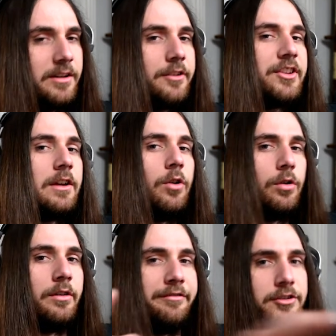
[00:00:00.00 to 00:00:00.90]
I'll see
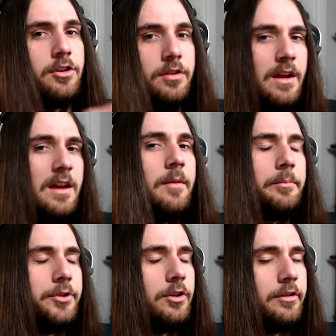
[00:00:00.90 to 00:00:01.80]
all of you
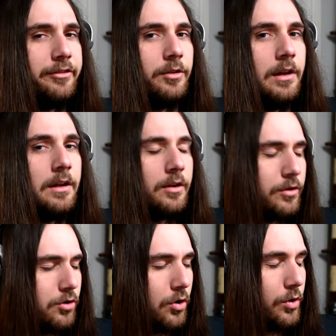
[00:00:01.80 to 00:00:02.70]
beautiful,
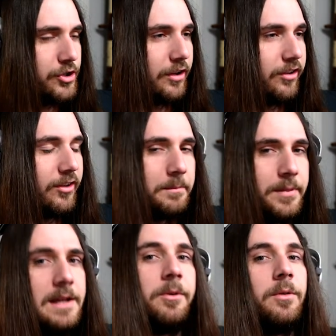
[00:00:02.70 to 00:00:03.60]
gorgeous
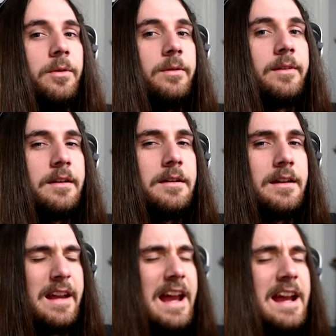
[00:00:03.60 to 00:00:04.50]
people
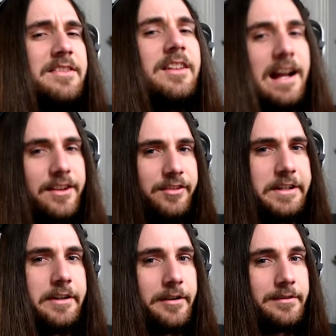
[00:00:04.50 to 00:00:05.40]
in the next video.